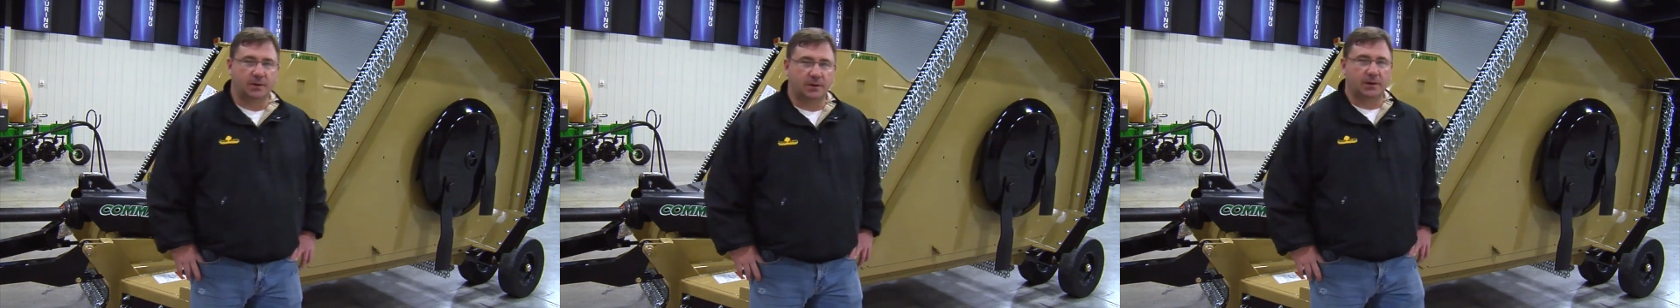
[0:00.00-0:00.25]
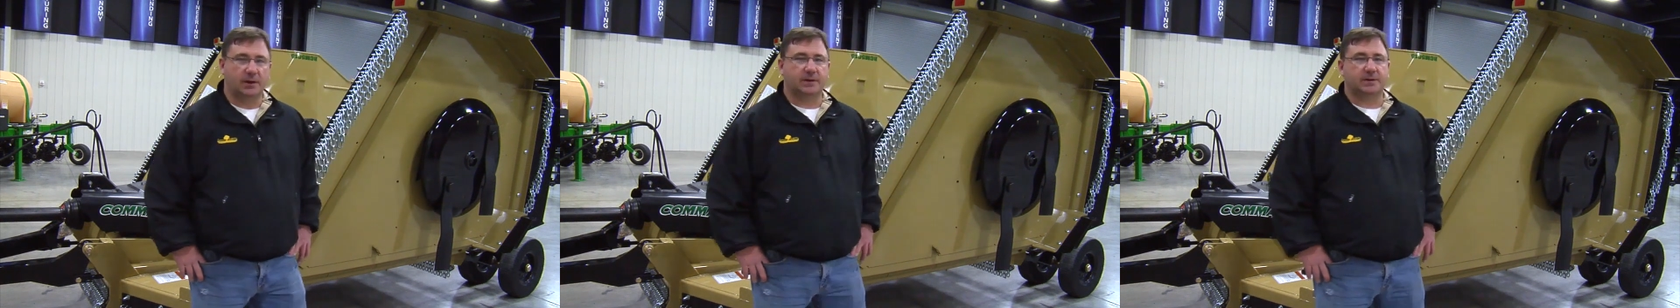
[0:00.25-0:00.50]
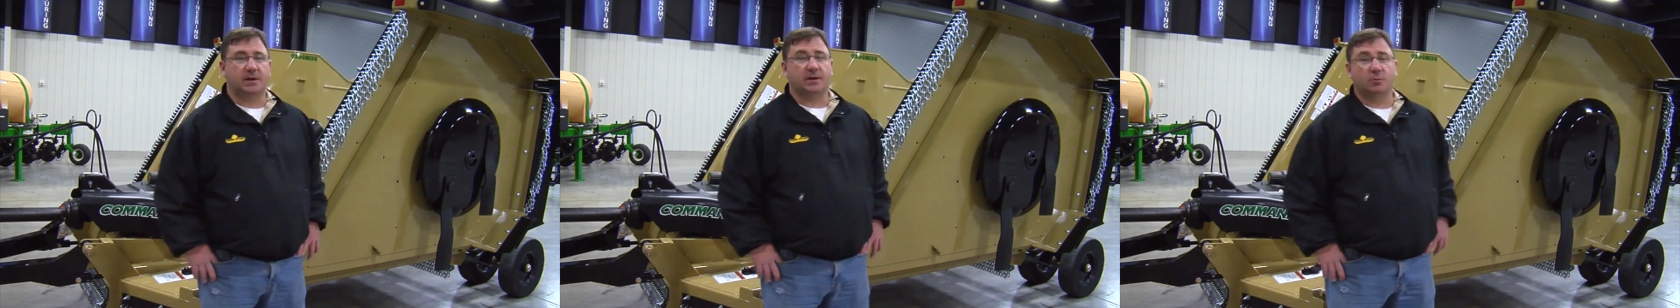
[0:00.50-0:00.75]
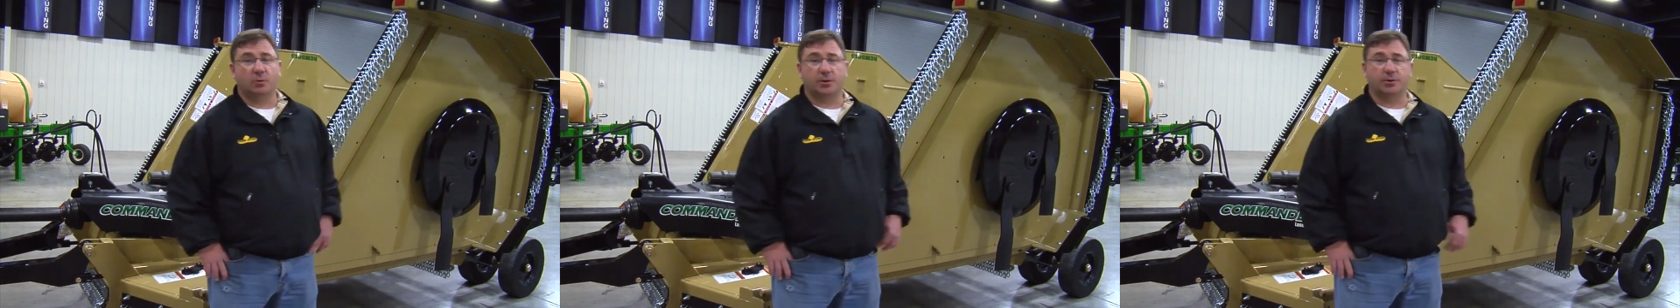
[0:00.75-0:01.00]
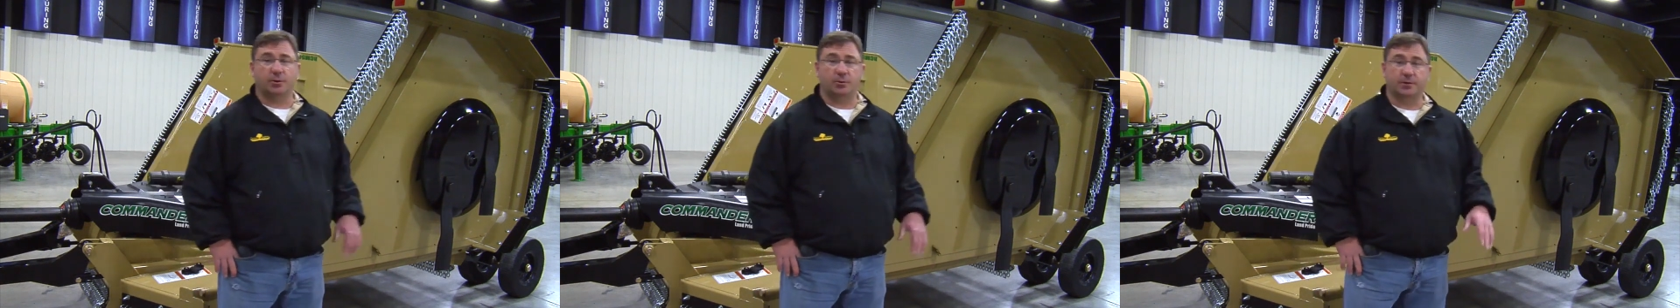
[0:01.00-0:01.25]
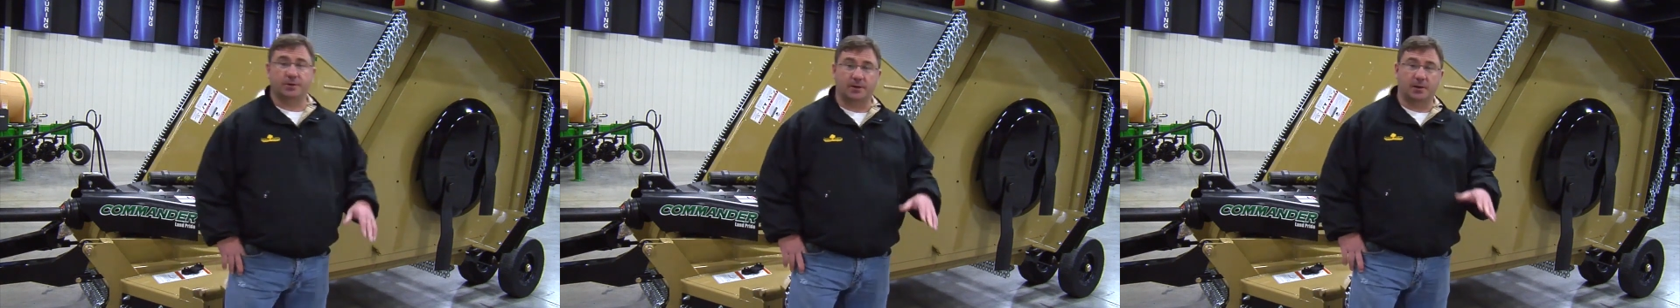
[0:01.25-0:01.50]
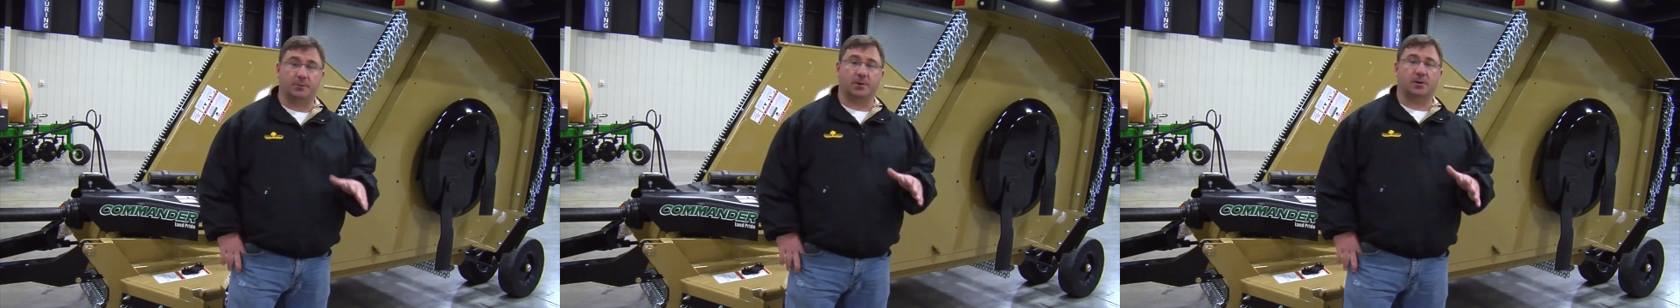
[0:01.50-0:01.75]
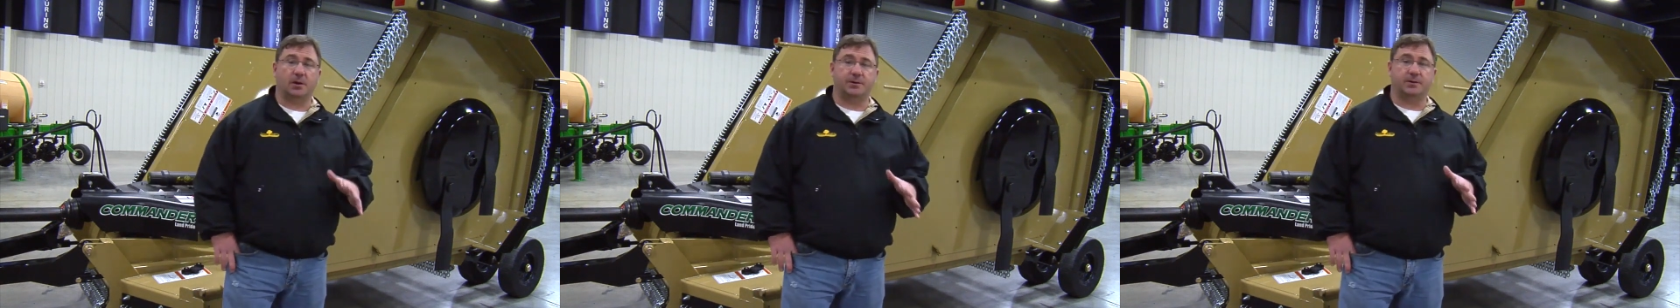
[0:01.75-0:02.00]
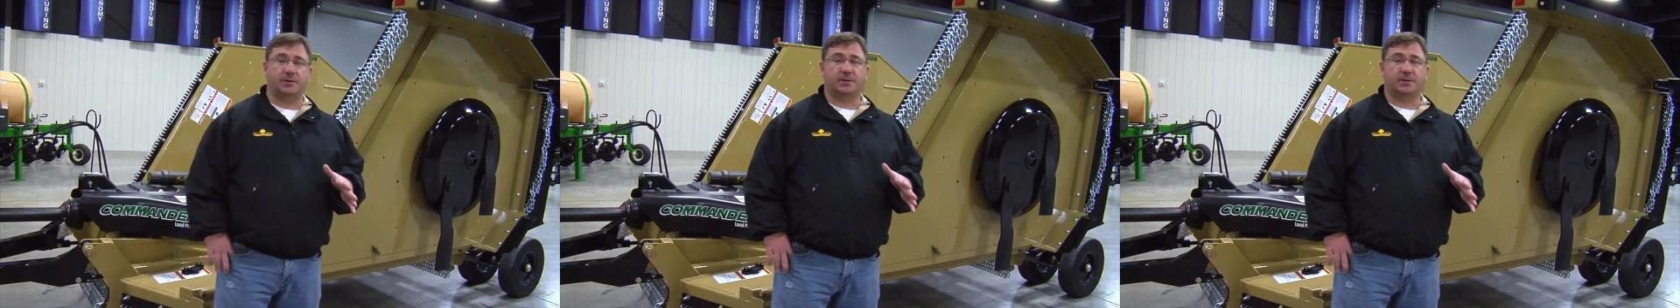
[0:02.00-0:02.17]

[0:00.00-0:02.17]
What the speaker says: the next thing you want to do is slip the clutches.